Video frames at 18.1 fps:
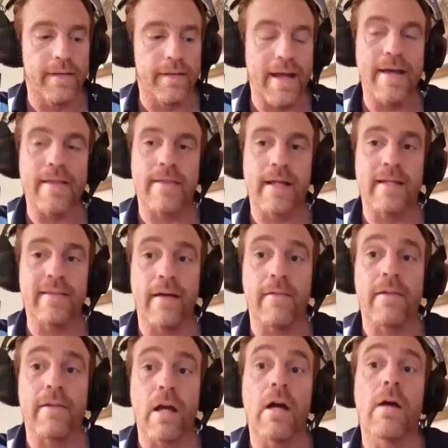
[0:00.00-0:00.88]
They are things that
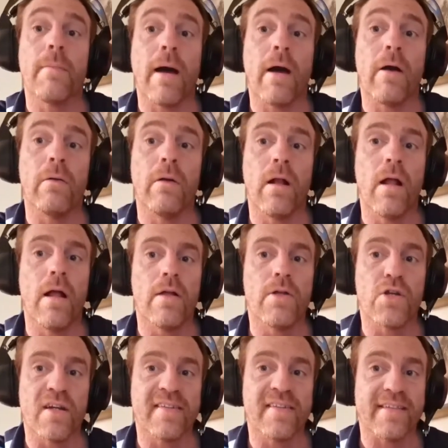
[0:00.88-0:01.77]
have come about
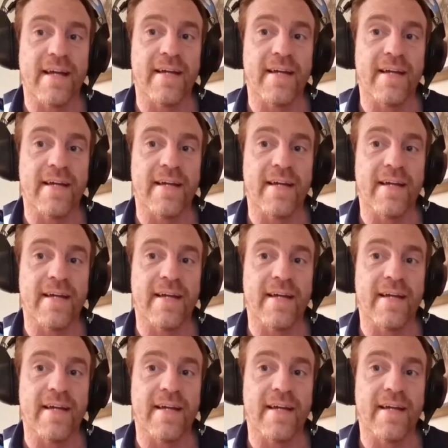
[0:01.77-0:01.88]
just